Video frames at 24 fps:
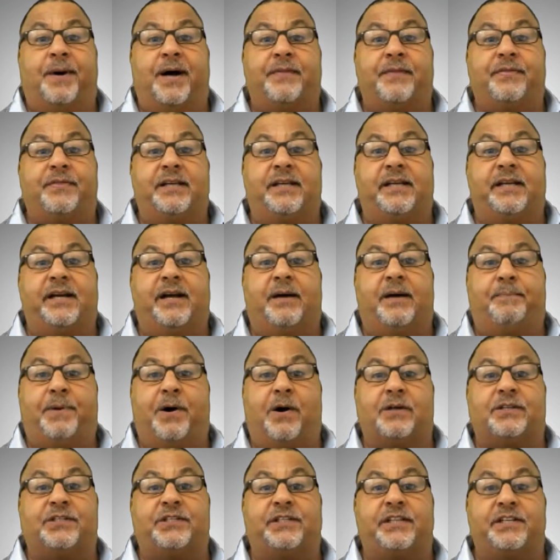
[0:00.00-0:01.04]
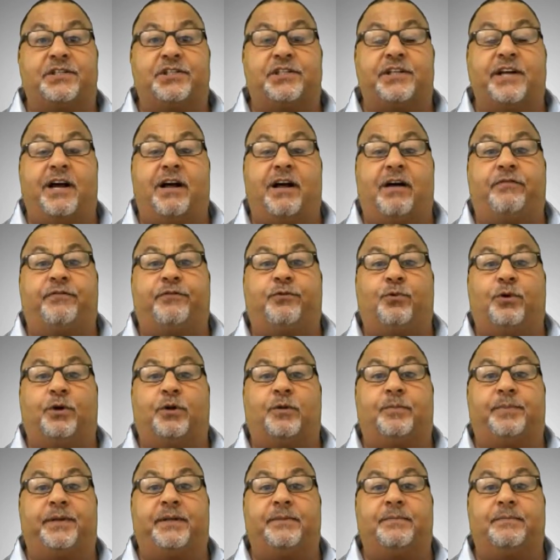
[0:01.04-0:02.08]
but the epoxy itself
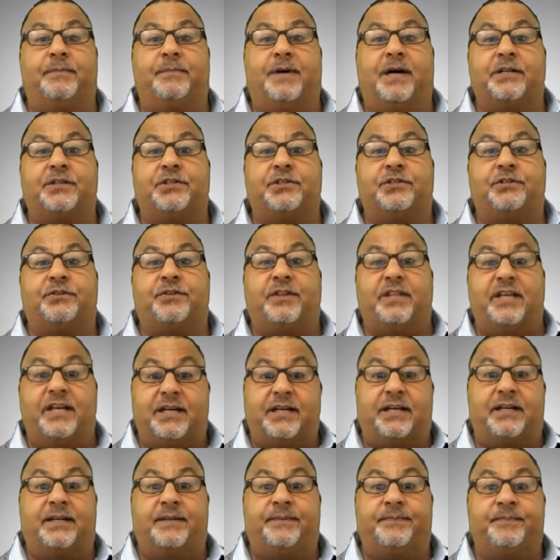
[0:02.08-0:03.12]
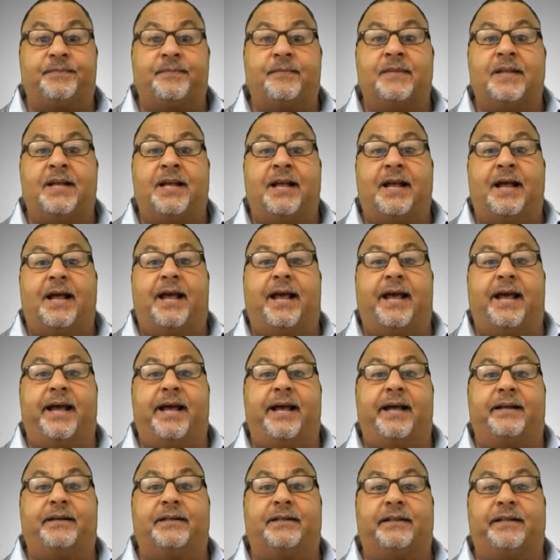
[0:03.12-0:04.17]
will be much thicker
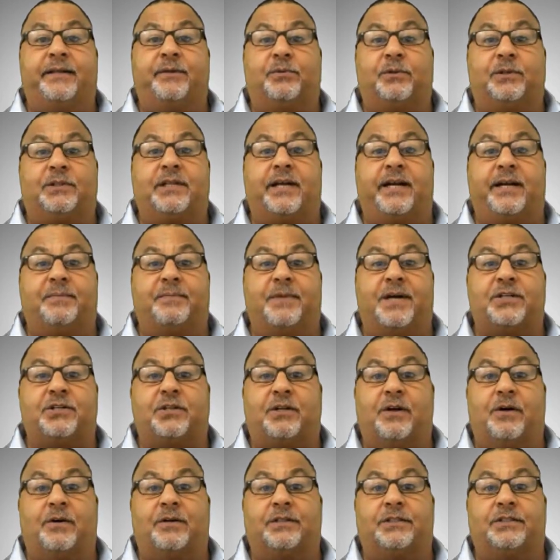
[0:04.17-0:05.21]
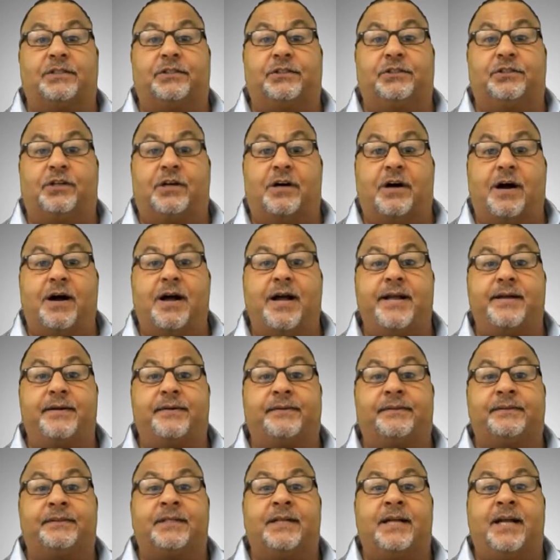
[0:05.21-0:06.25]
and it will take much longer to dry.
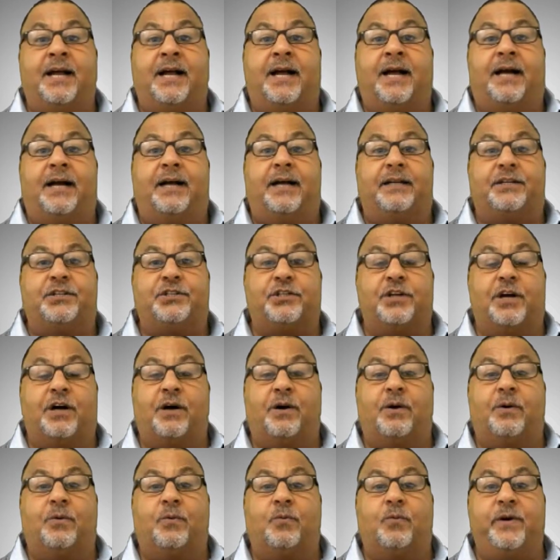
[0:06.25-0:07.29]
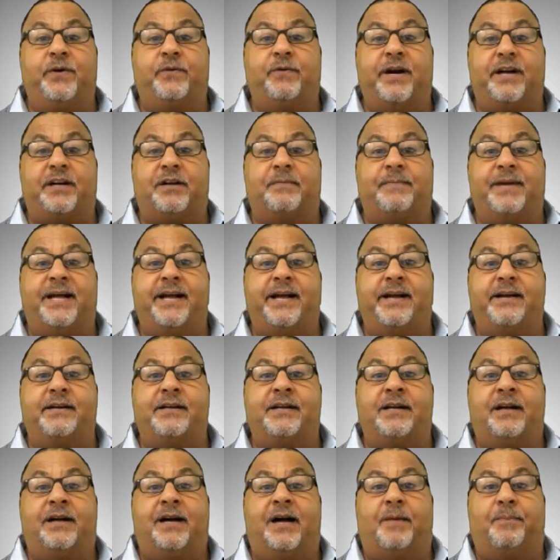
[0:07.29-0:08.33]
So we
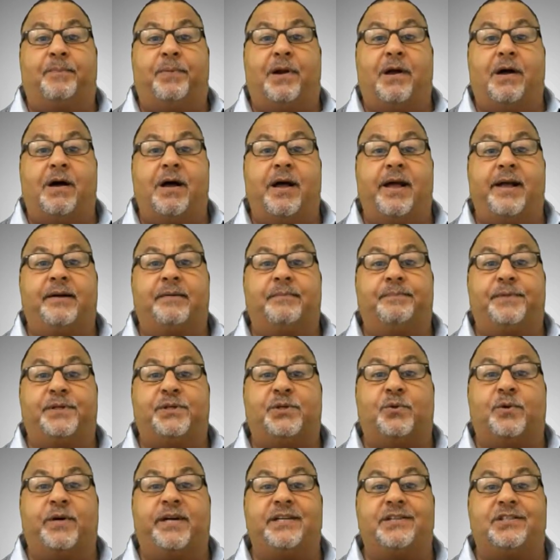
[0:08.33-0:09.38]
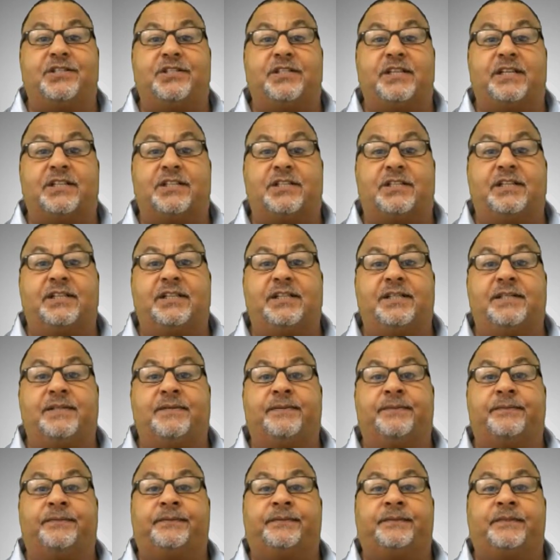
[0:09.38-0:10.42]
recommend applying between
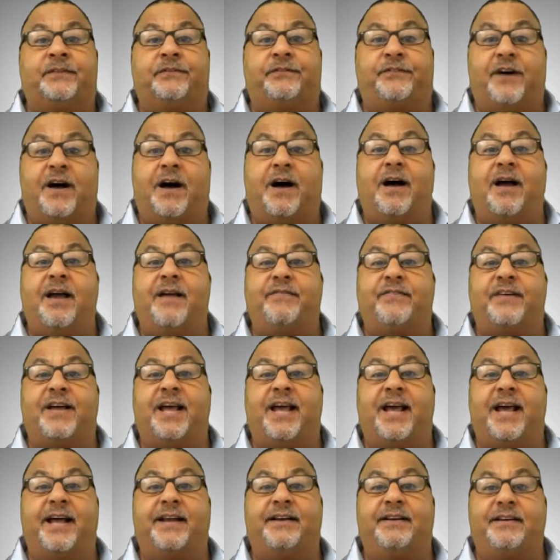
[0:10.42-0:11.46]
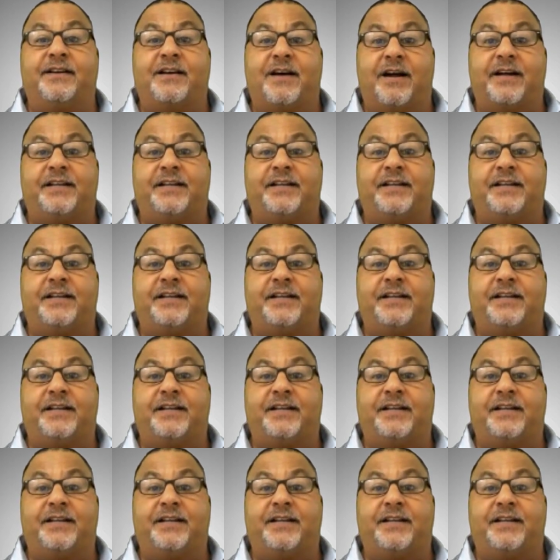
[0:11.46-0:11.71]
65 and